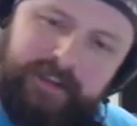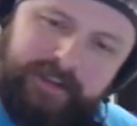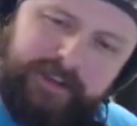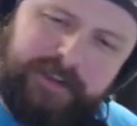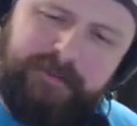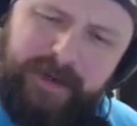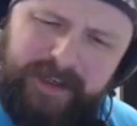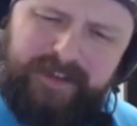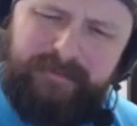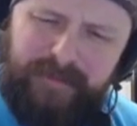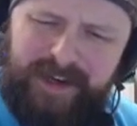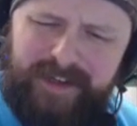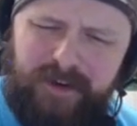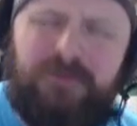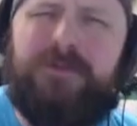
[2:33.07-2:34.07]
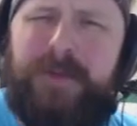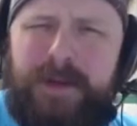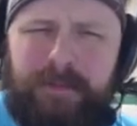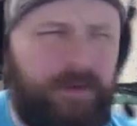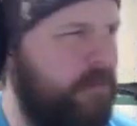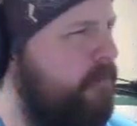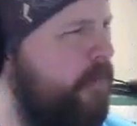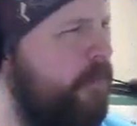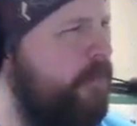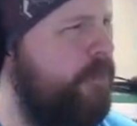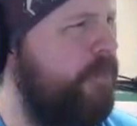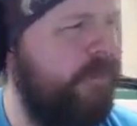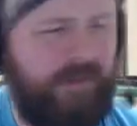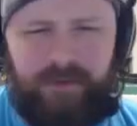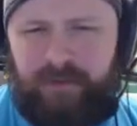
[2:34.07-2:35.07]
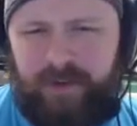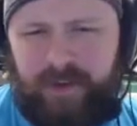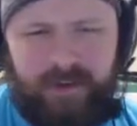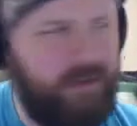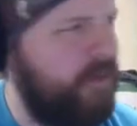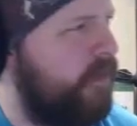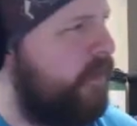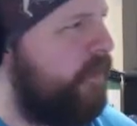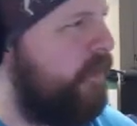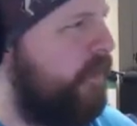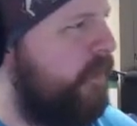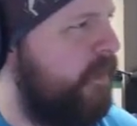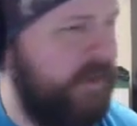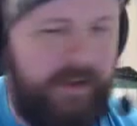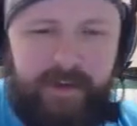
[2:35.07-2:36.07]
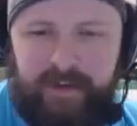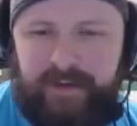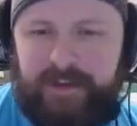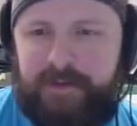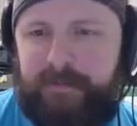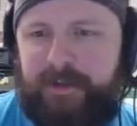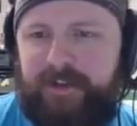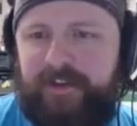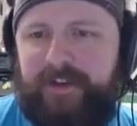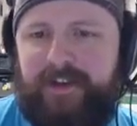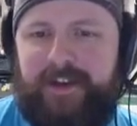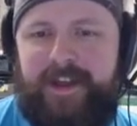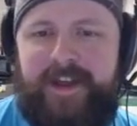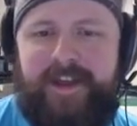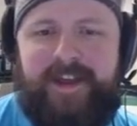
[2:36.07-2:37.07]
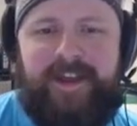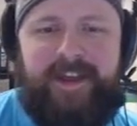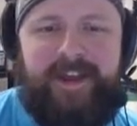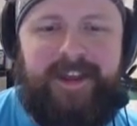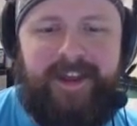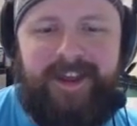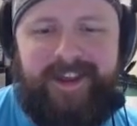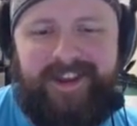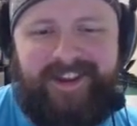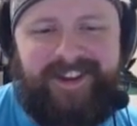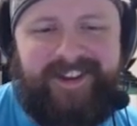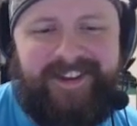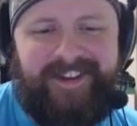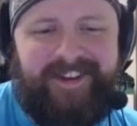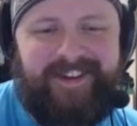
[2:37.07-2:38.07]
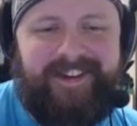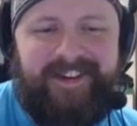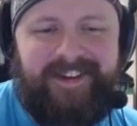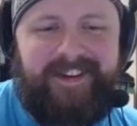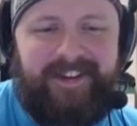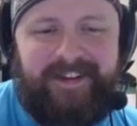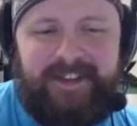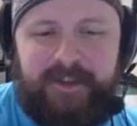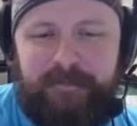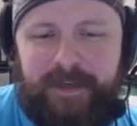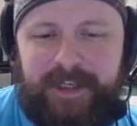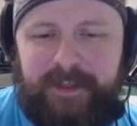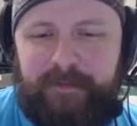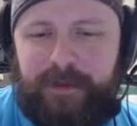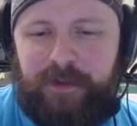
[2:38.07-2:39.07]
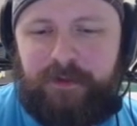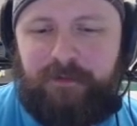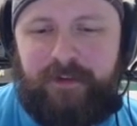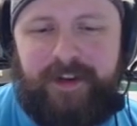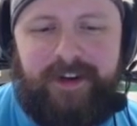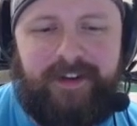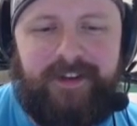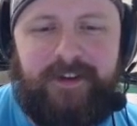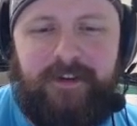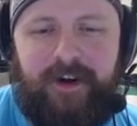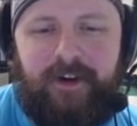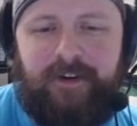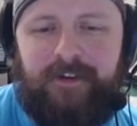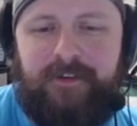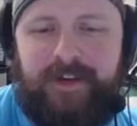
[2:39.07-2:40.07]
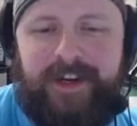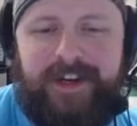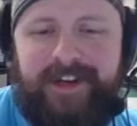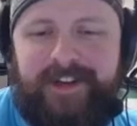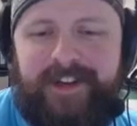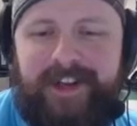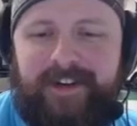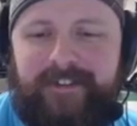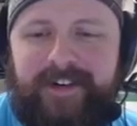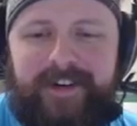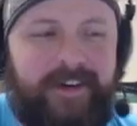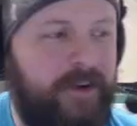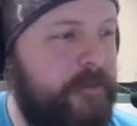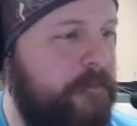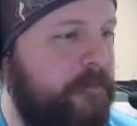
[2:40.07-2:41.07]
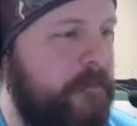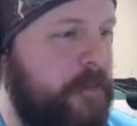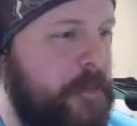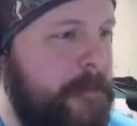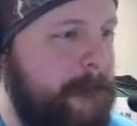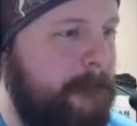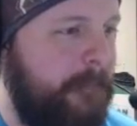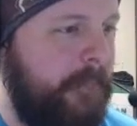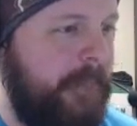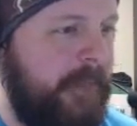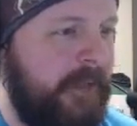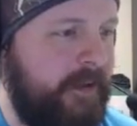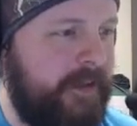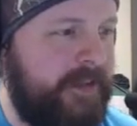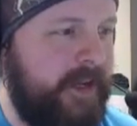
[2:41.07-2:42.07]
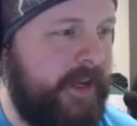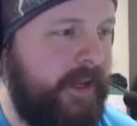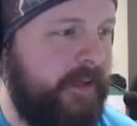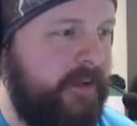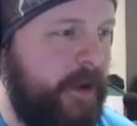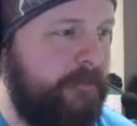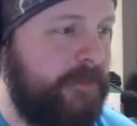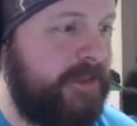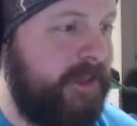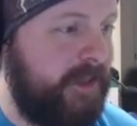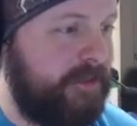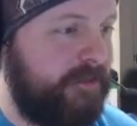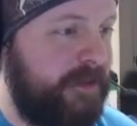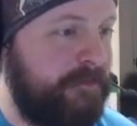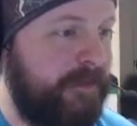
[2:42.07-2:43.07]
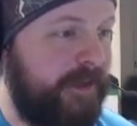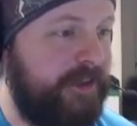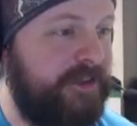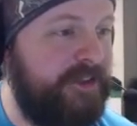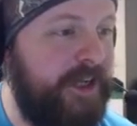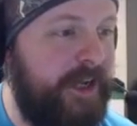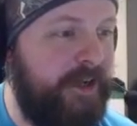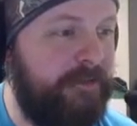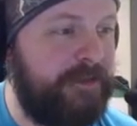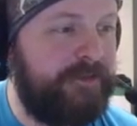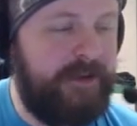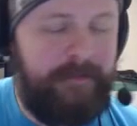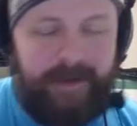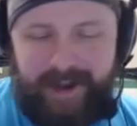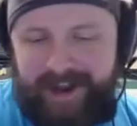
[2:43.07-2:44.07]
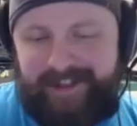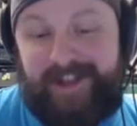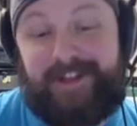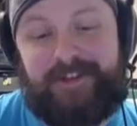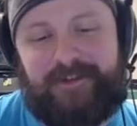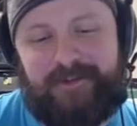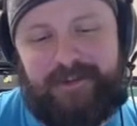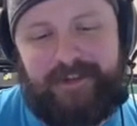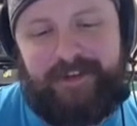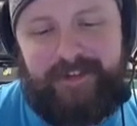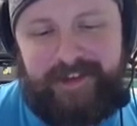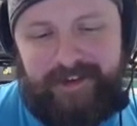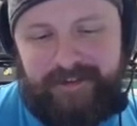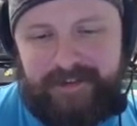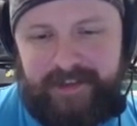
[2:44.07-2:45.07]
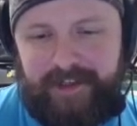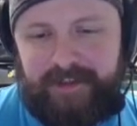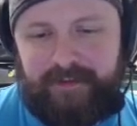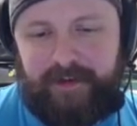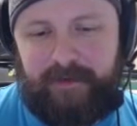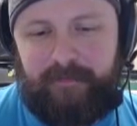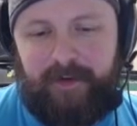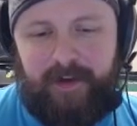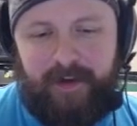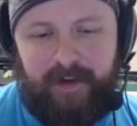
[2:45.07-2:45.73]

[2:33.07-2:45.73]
Because Mike knows people, folks. He's really good. This will be good. Let's get a big old grin on our Loki. There we go. Got a dedicated comp for City Stream so I can chat here while streaming? Hey, that's cool. There we go. City Stream.